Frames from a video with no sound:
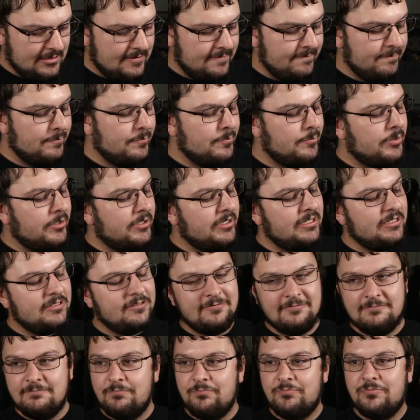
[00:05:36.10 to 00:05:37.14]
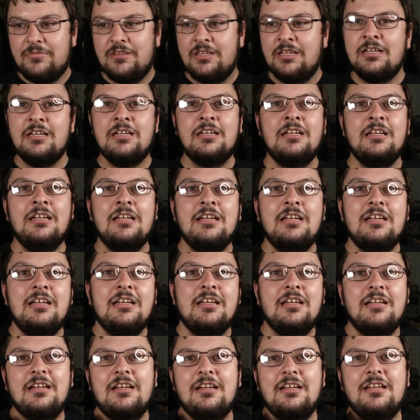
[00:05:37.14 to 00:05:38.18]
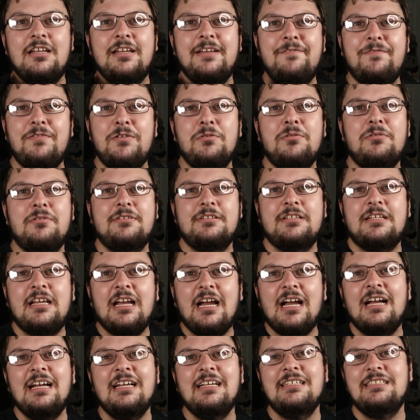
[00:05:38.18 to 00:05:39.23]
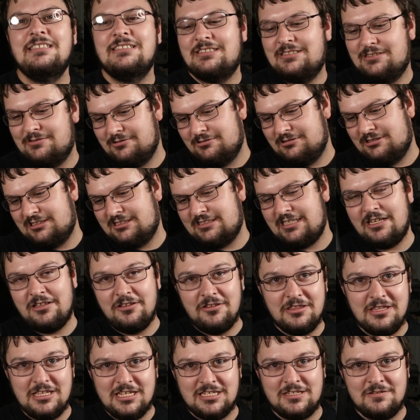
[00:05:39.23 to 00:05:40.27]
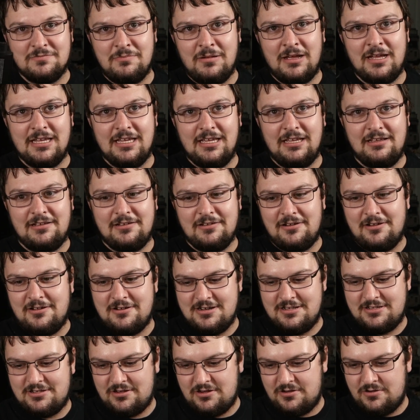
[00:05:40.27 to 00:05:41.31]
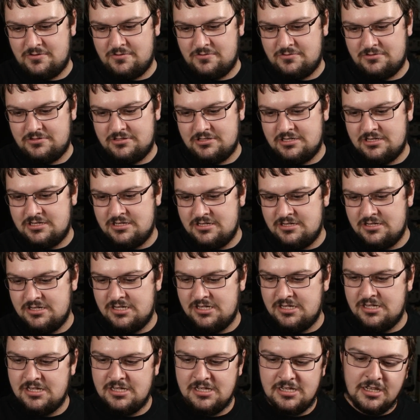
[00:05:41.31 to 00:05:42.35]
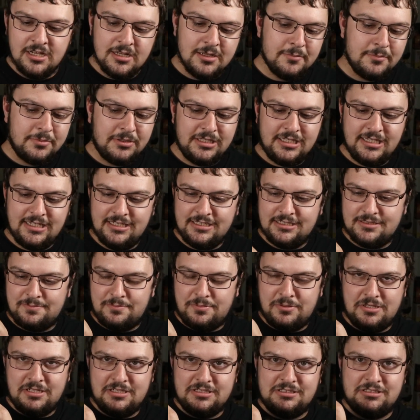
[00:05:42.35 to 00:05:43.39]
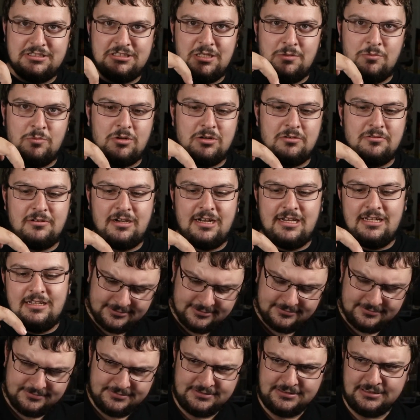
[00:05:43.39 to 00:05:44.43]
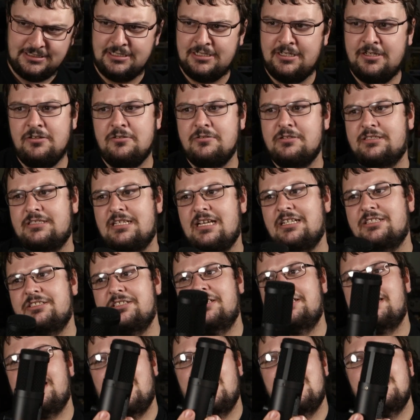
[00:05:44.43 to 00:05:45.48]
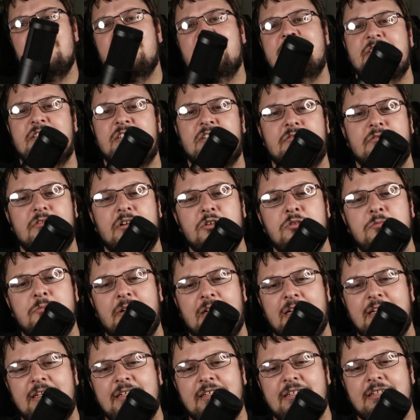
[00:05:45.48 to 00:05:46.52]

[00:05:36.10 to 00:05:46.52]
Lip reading: Put it... If you guys sell this mic on its own, please put it somewhere right... You know, this actually kind of looks like a Rode mic.